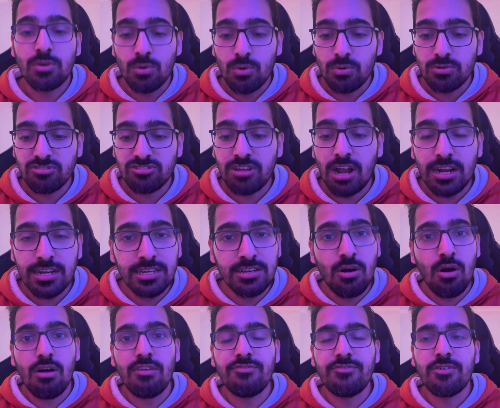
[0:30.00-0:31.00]
So
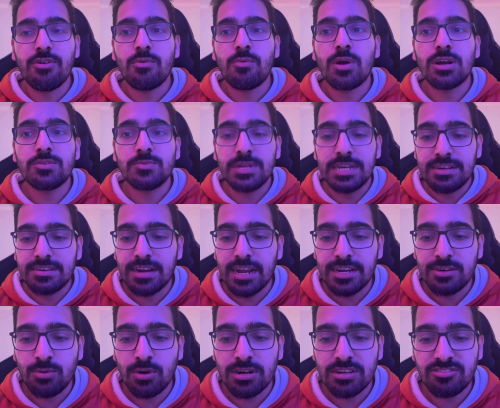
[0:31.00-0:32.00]
starting off, what we'll
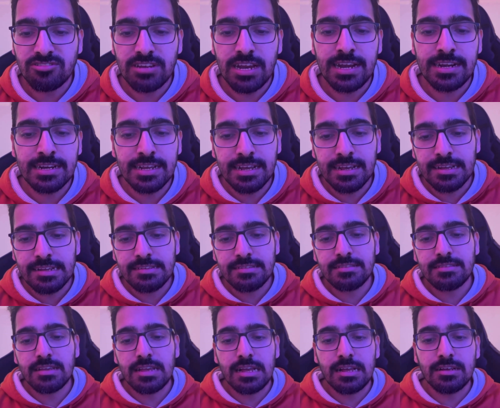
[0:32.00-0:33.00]
try to understand
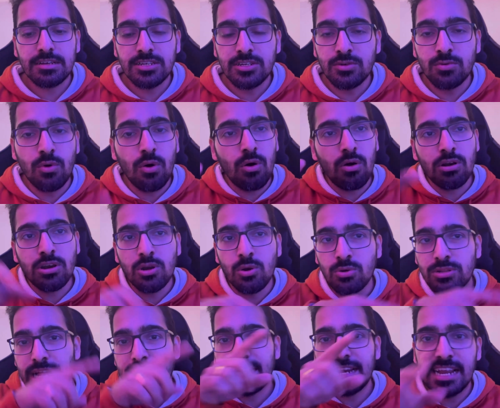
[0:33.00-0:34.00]
is, you all
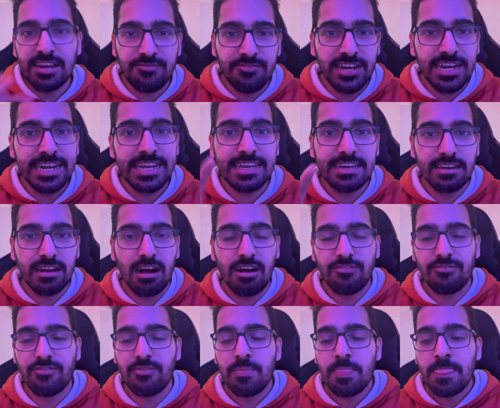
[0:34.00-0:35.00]
know that infinity
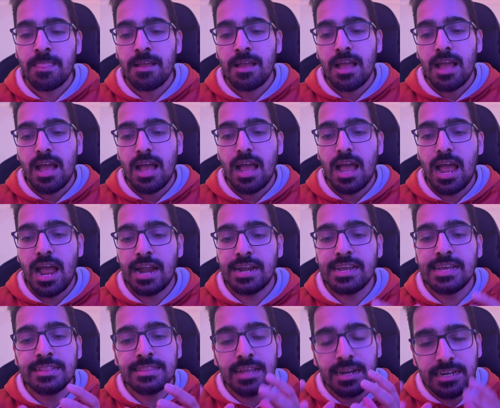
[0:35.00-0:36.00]
graph.
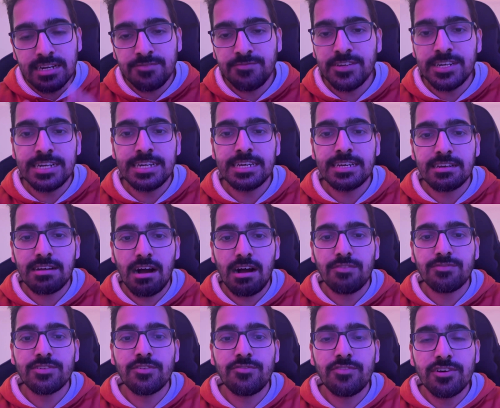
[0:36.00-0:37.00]
And in that infinity
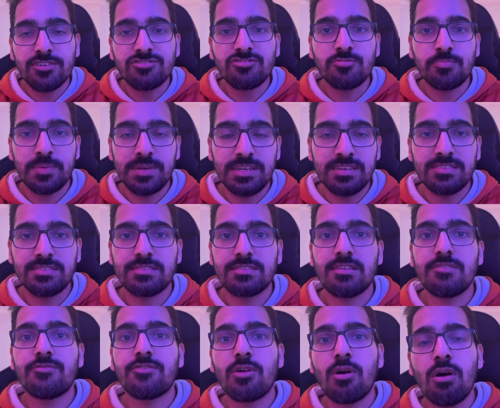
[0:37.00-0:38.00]
graph, the first
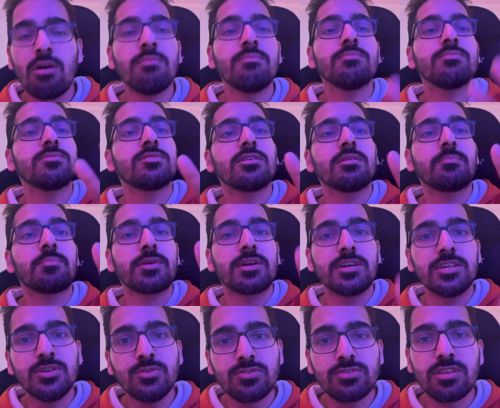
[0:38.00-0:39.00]
piece from the
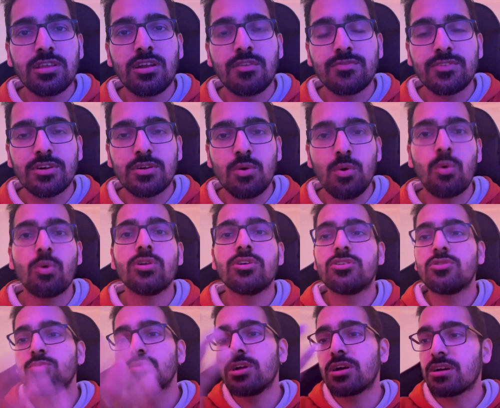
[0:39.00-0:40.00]
producer of the
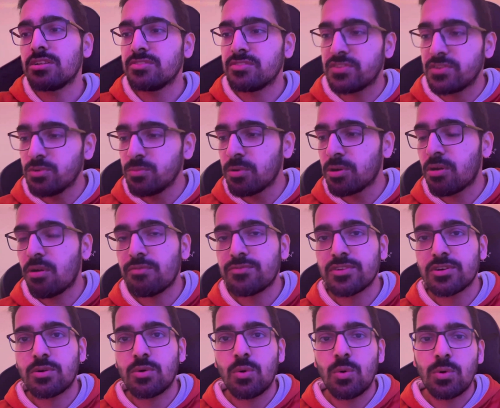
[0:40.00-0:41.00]
code to the consumer
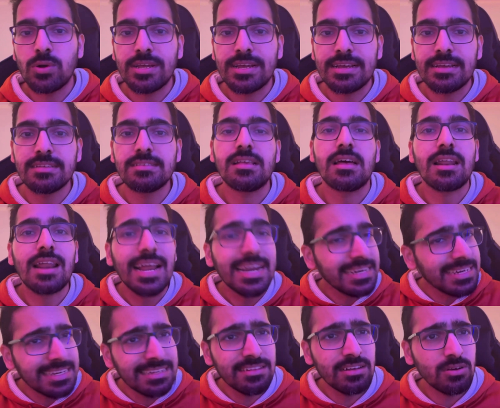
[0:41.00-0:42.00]
of the code is
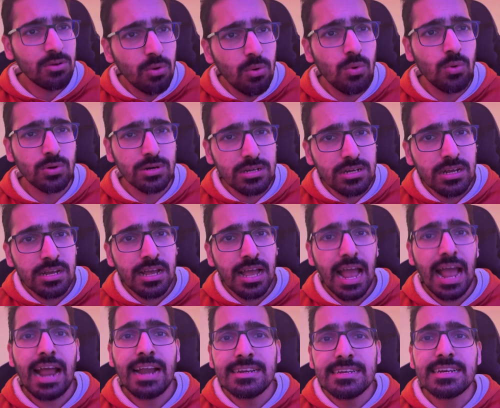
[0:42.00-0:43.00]
writing the code
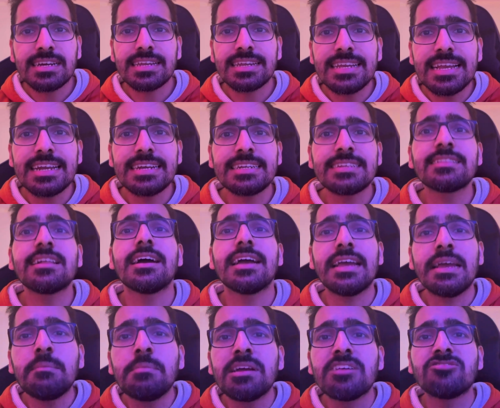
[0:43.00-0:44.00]
and creating
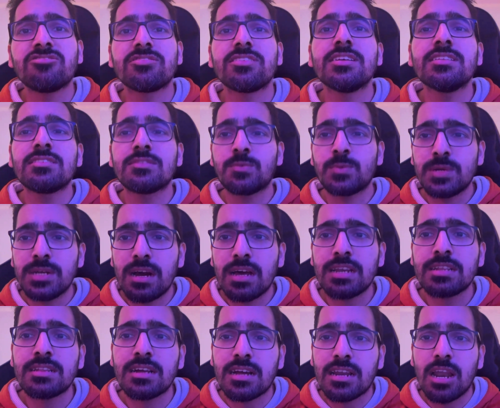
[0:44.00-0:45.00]
the image. Since we
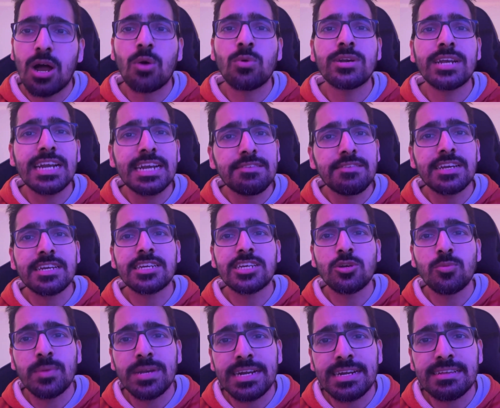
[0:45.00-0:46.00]
are in the cloud native
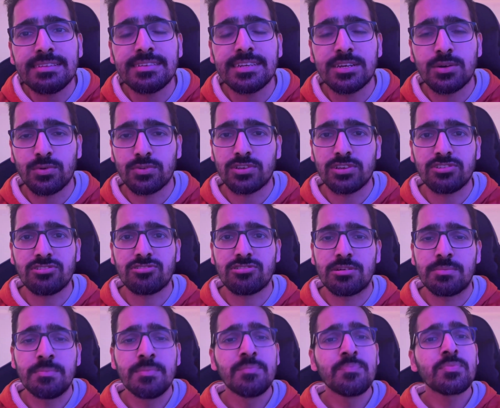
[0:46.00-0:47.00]
and Kubernetes
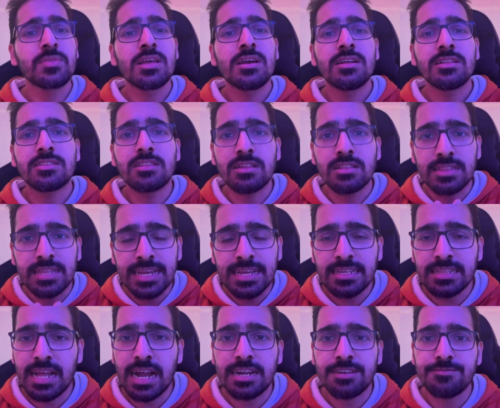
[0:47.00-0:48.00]
ecosystem, the
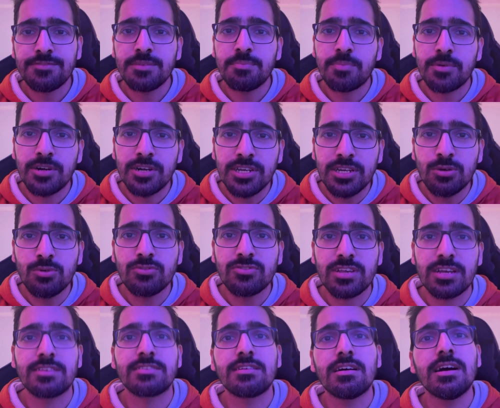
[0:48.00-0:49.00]
thing that we
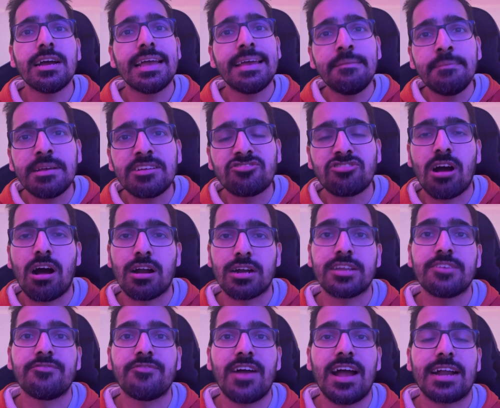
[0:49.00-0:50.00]
produce is an image
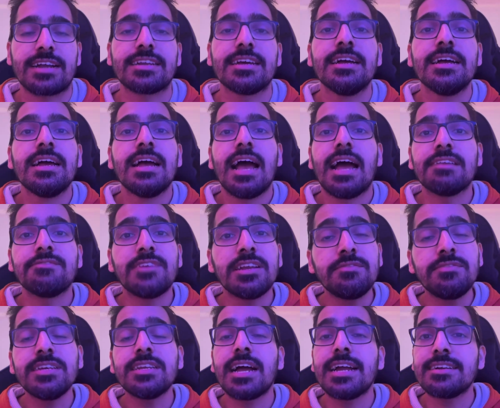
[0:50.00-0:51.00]
artifact. And
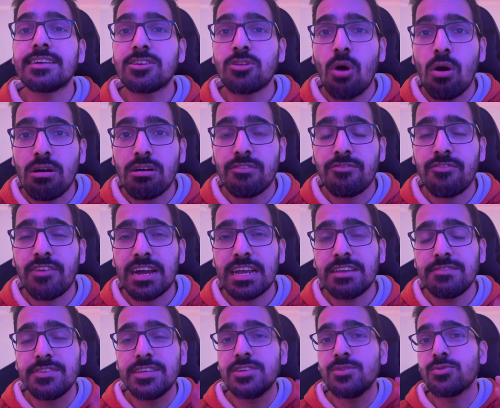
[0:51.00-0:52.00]
when we write a Docker
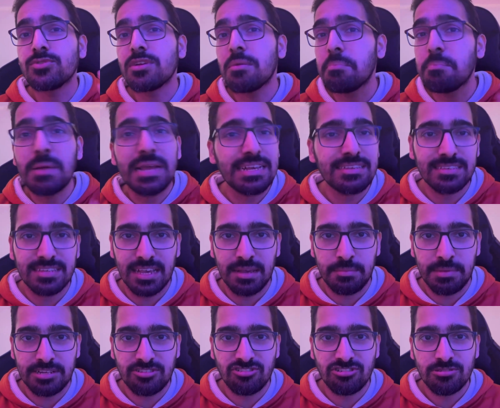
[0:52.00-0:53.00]
file, we use a base
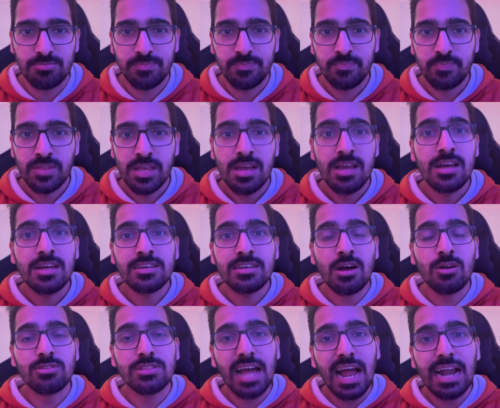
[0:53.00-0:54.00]
image.
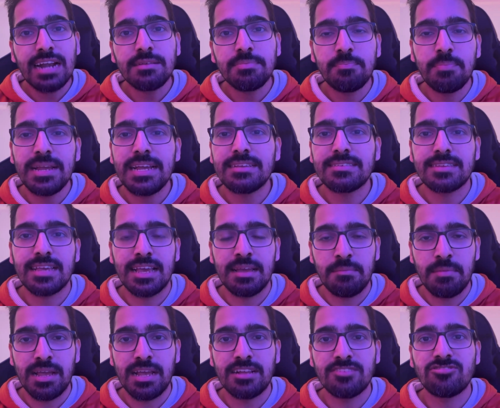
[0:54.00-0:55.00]
Now that base
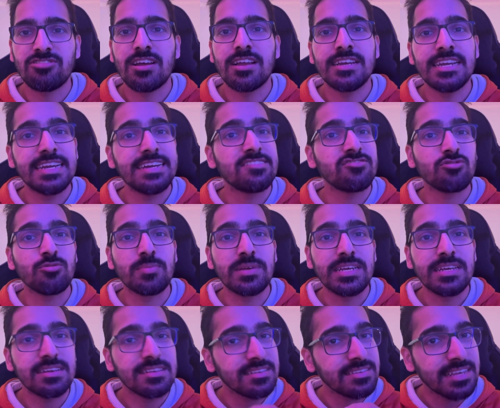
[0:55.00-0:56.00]
image needs to
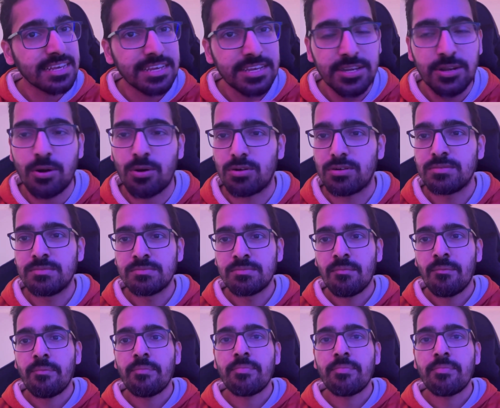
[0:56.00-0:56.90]
be secure.